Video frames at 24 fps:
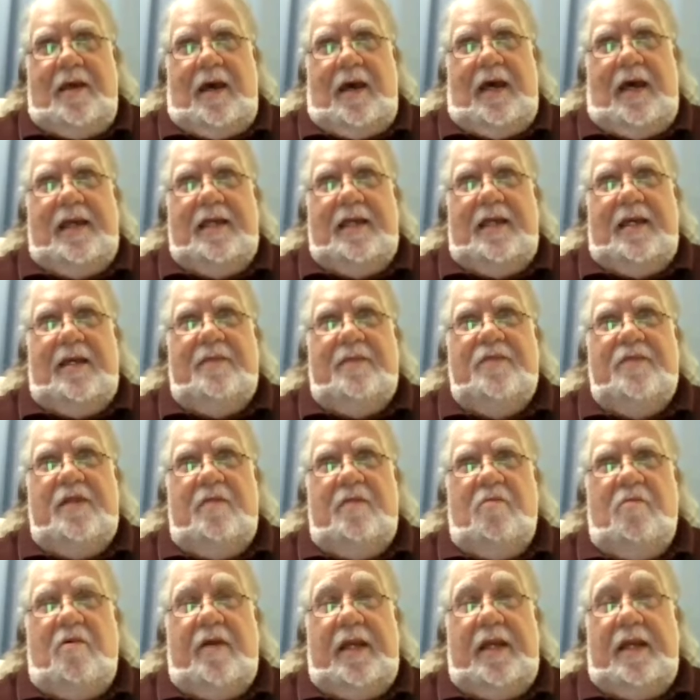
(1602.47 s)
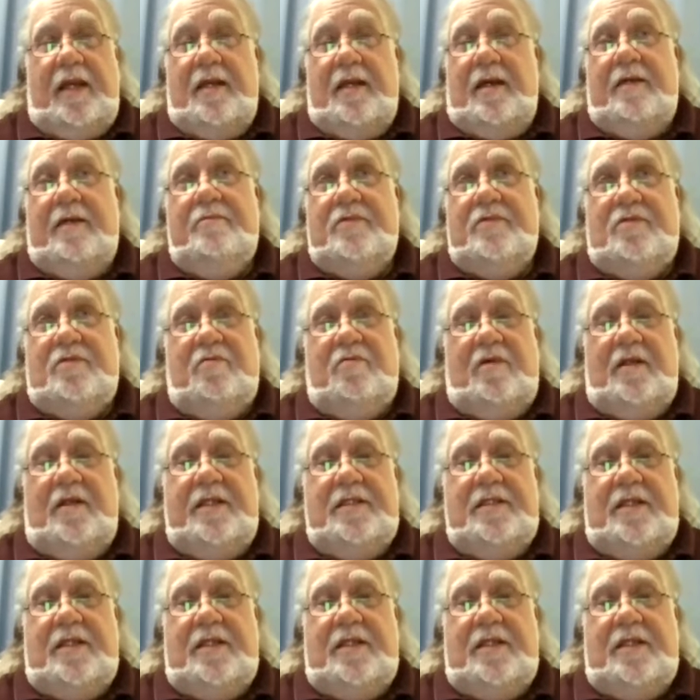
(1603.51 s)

I got up in the morning and I was really